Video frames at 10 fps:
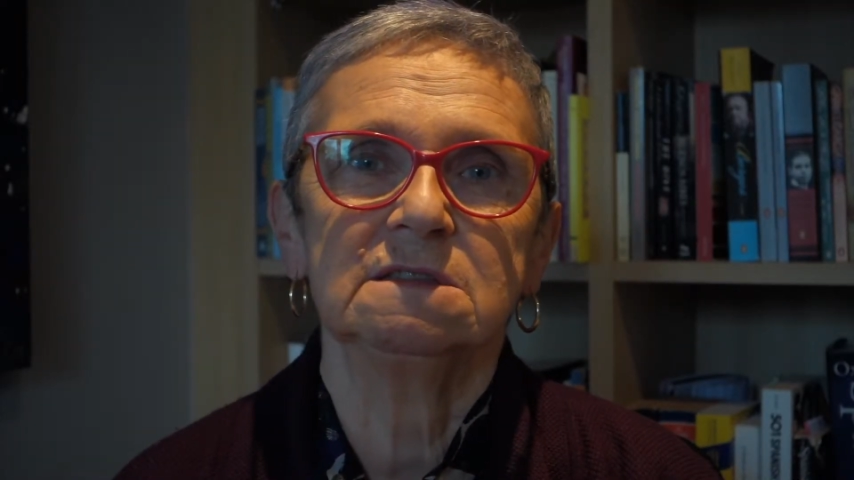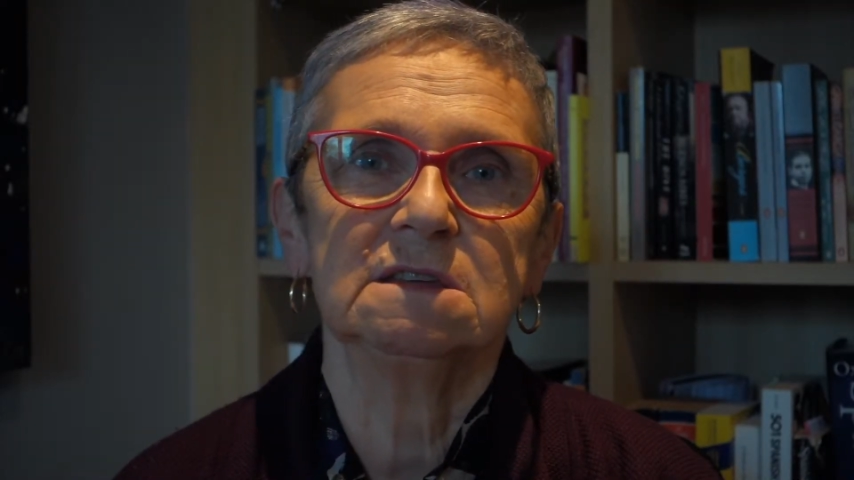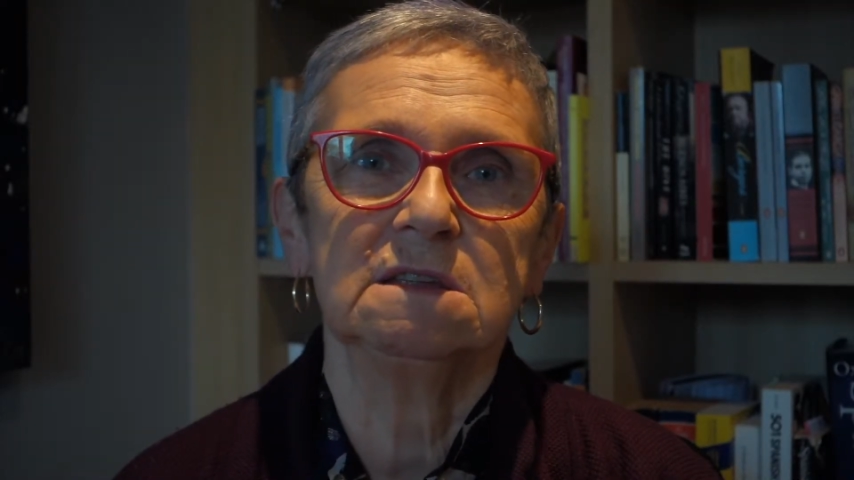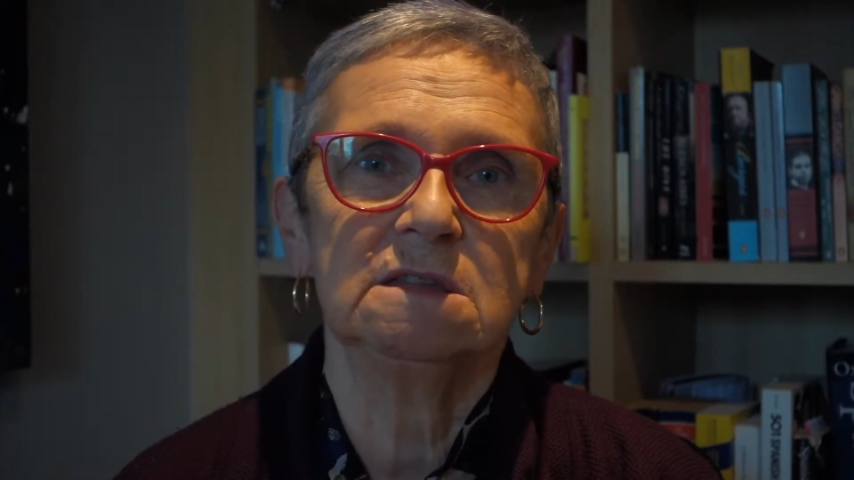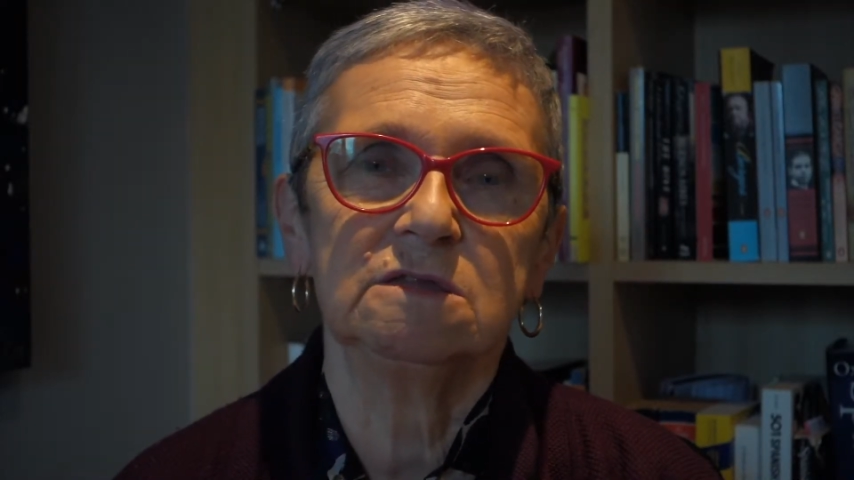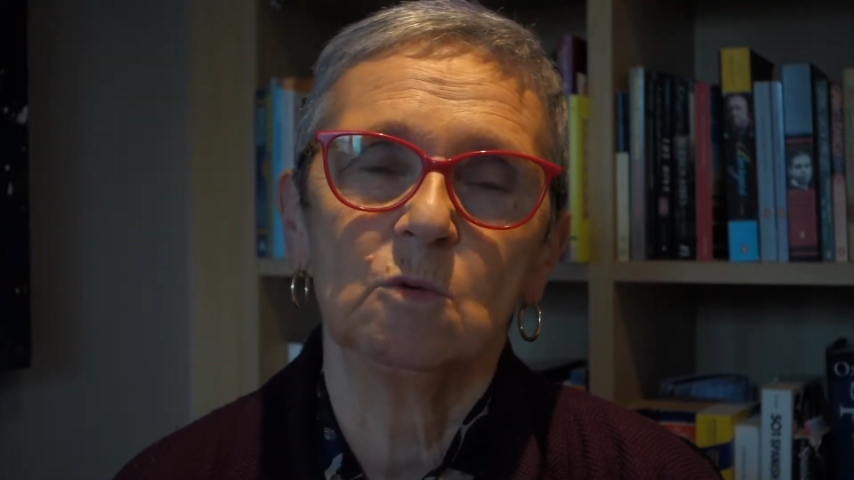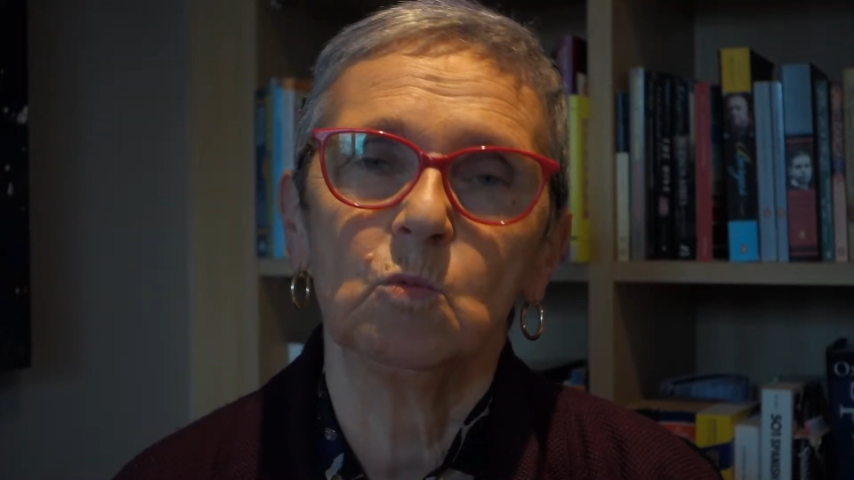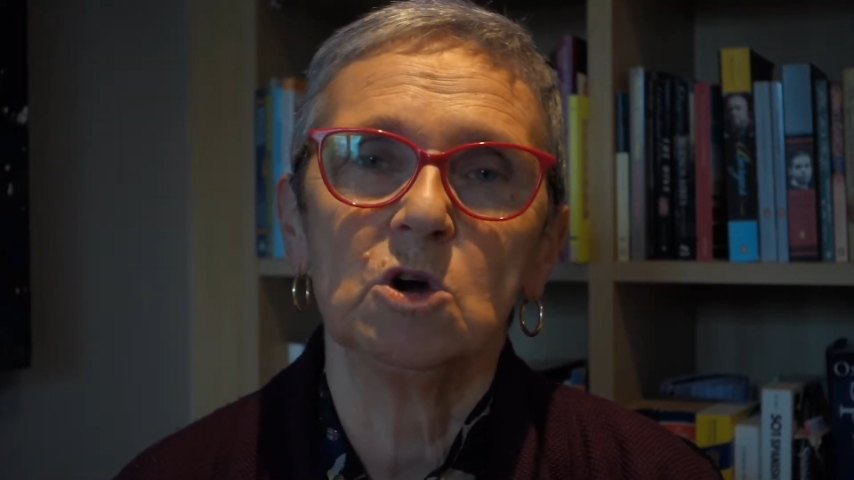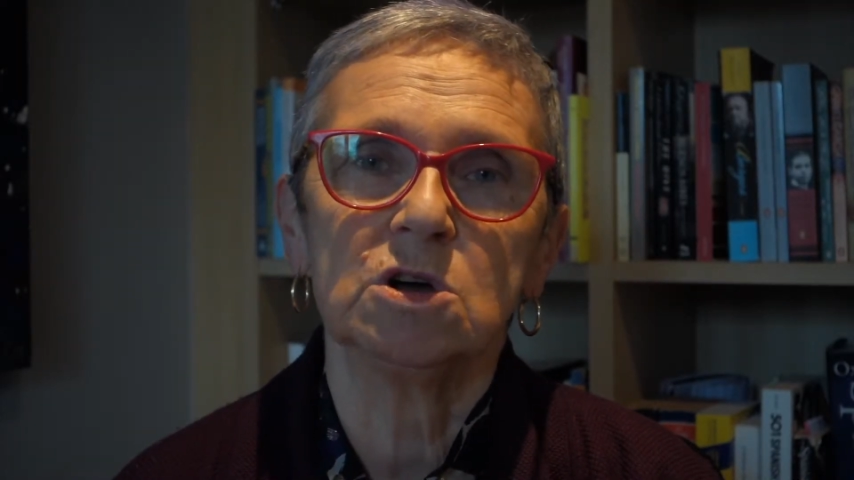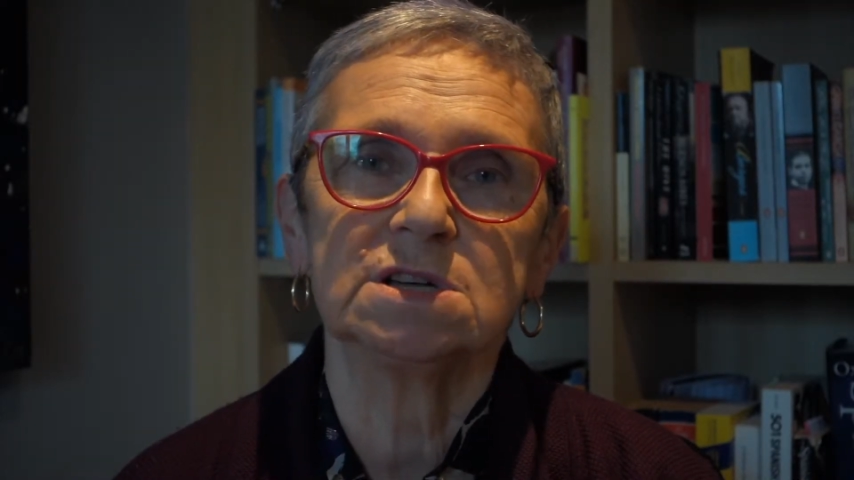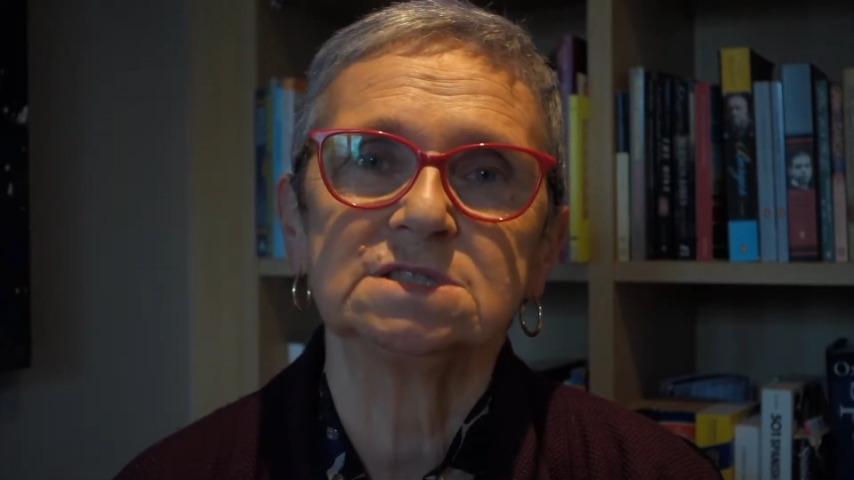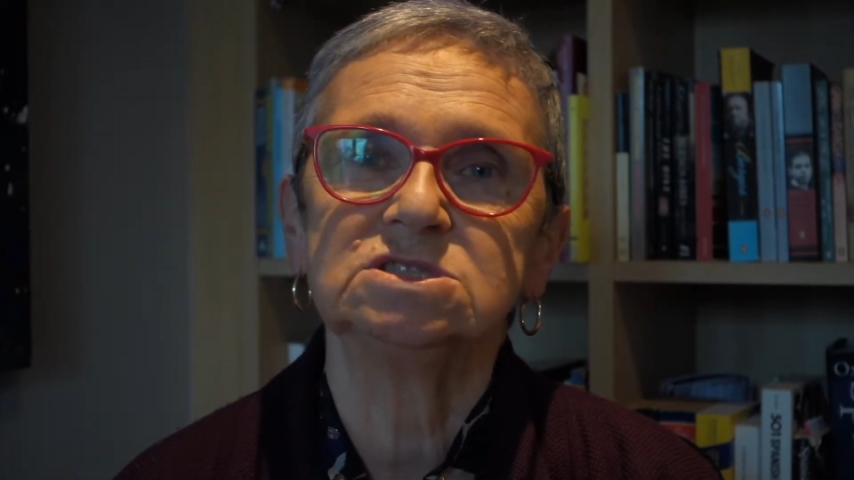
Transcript: the, the works